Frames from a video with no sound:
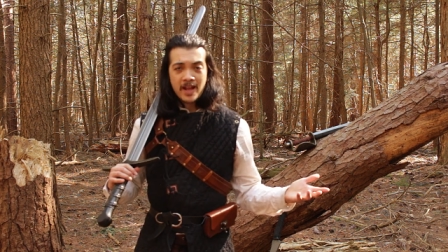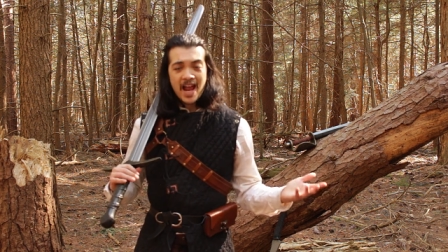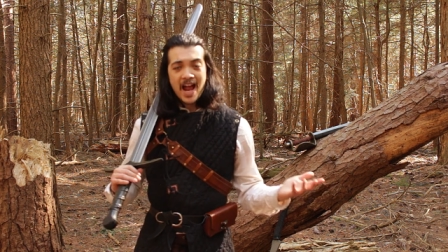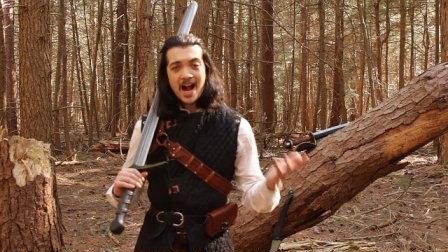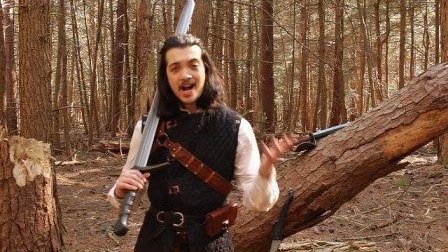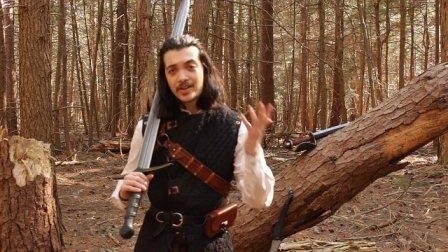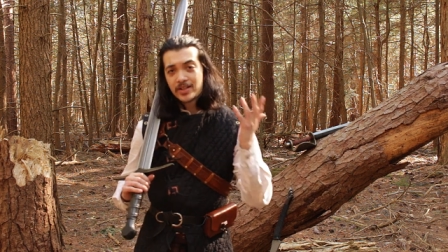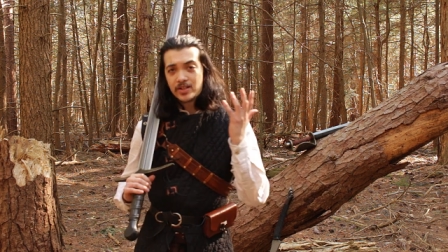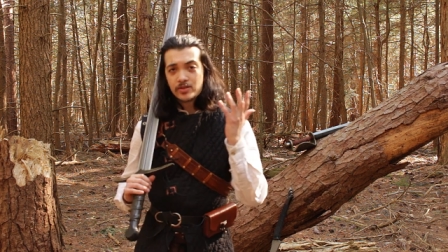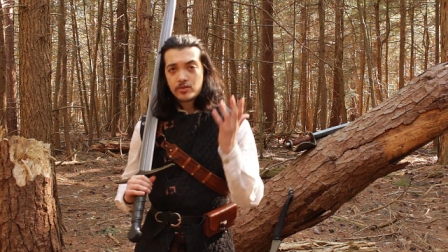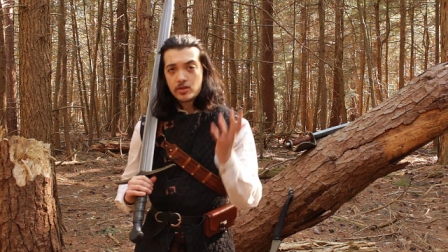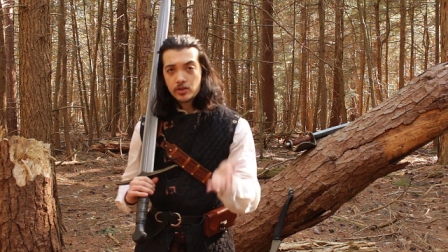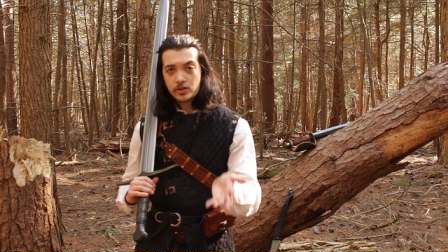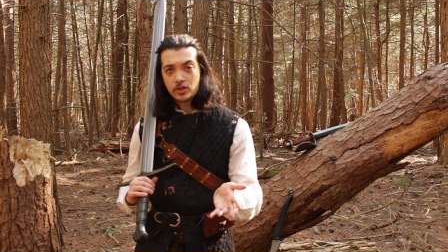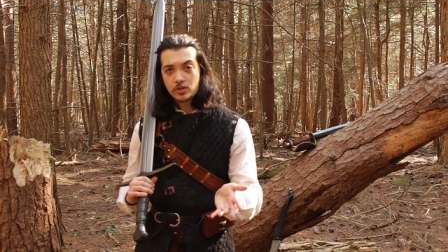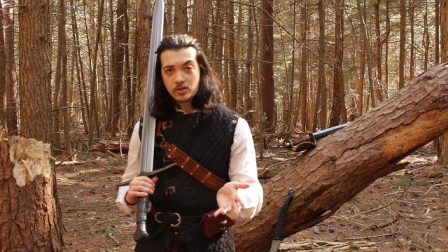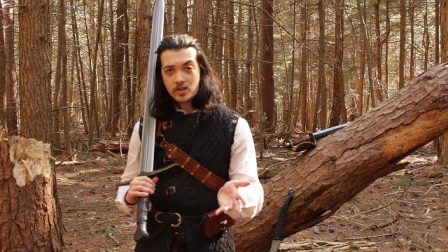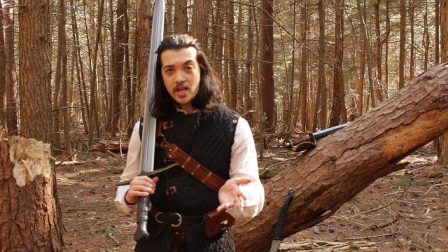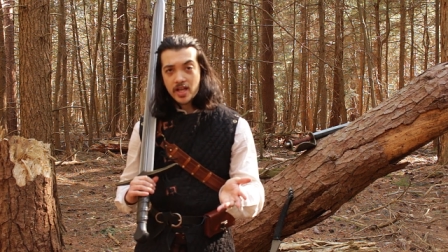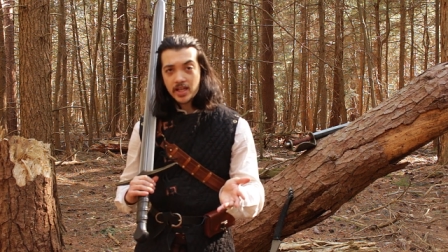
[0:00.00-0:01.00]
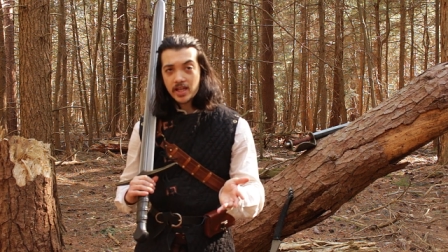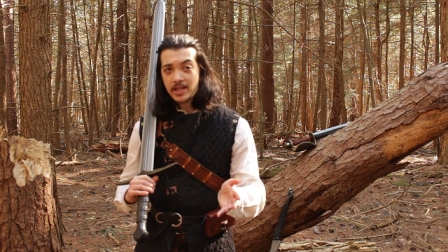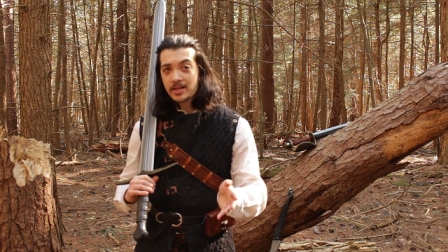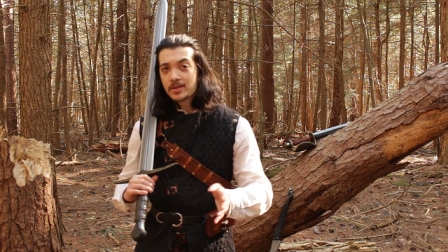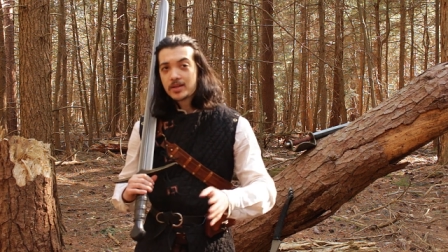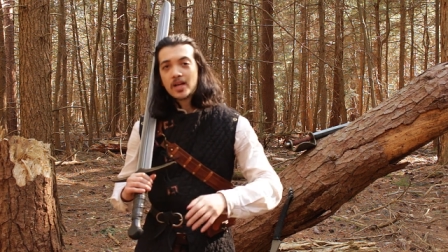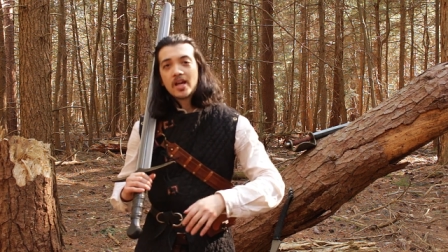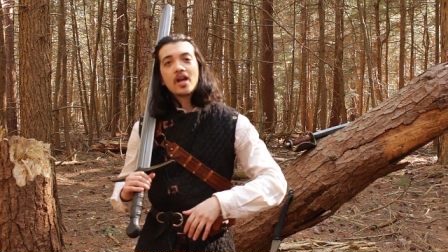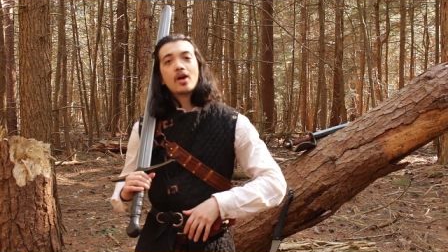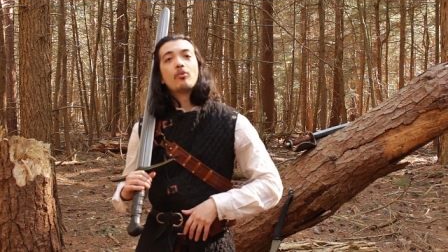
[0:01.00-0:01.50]
How do you know you'll like
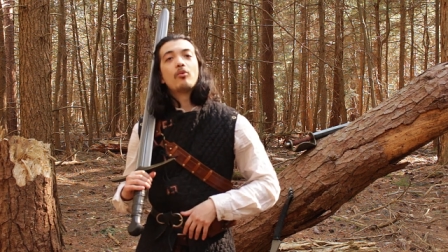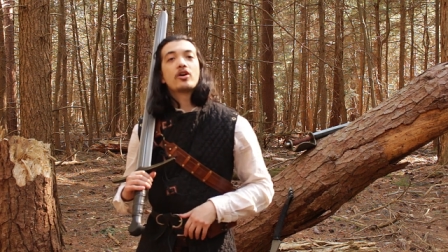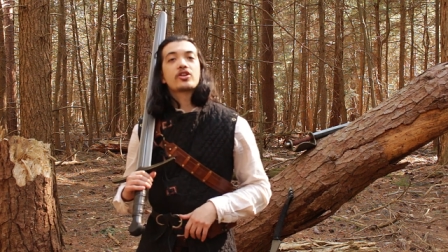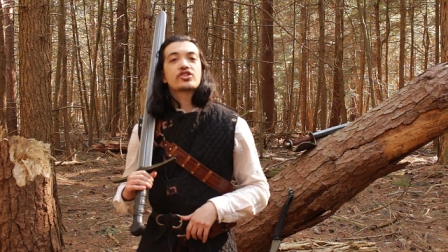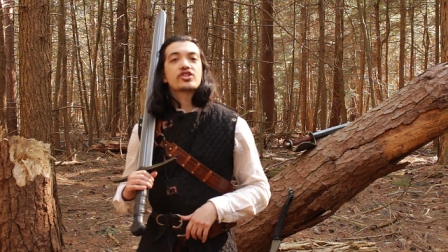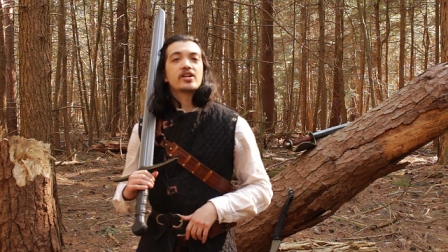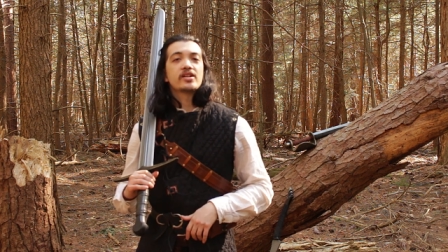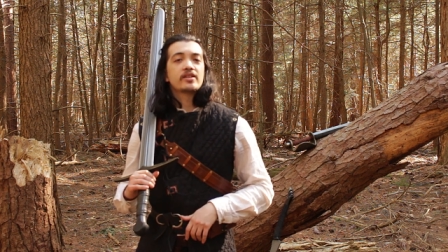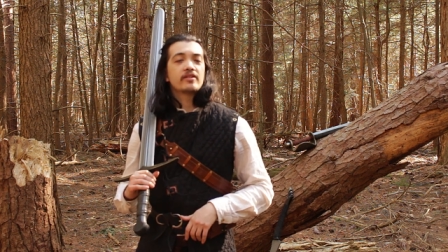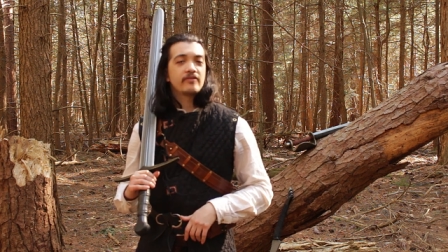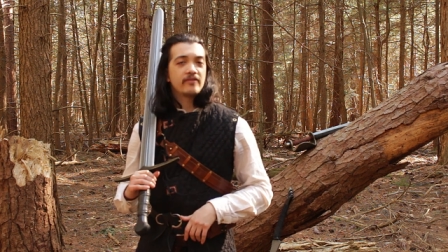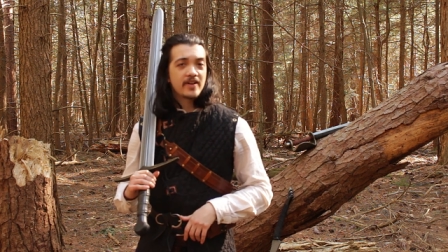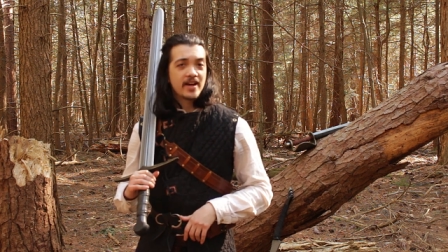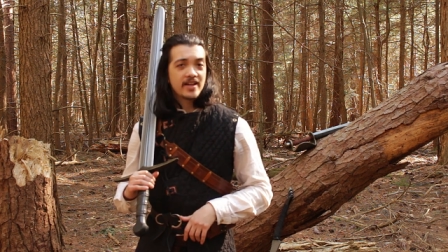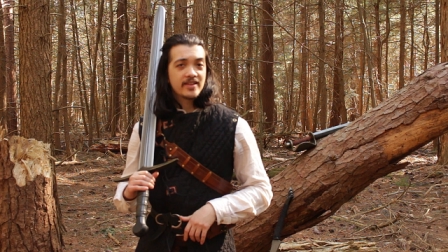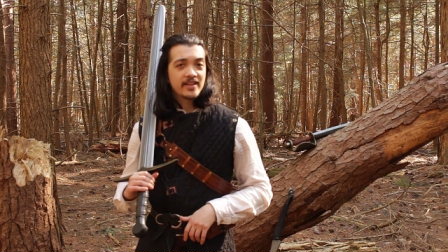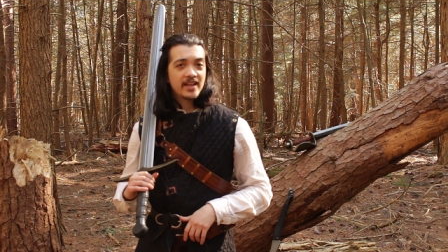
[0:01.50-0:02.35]
it? Watch on to find